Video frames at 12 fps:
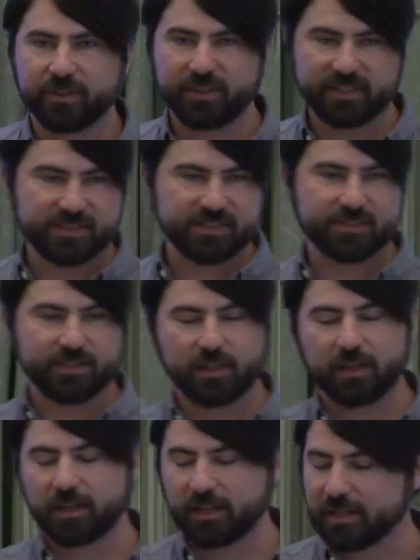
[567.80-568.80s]
this
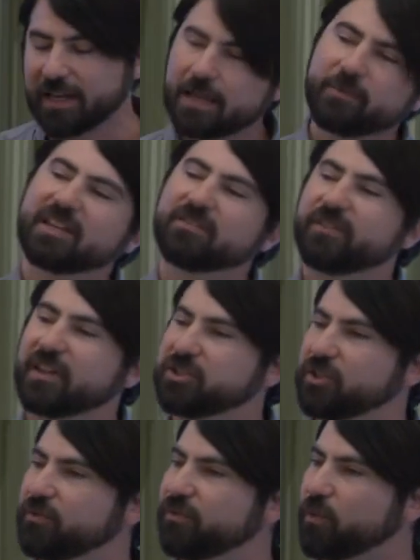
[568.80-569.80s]
naming
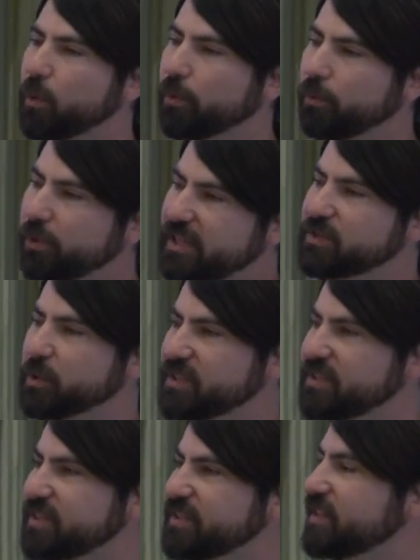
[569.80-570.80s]
convention for
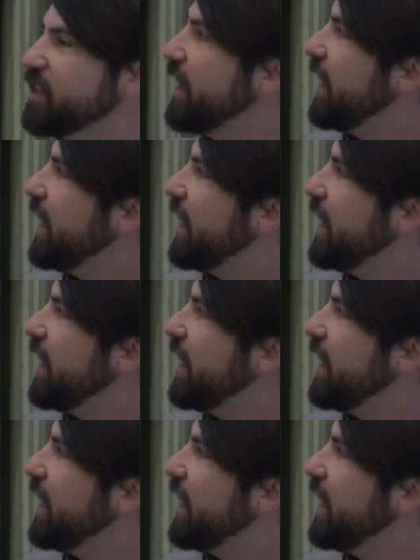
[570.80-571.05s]
resources.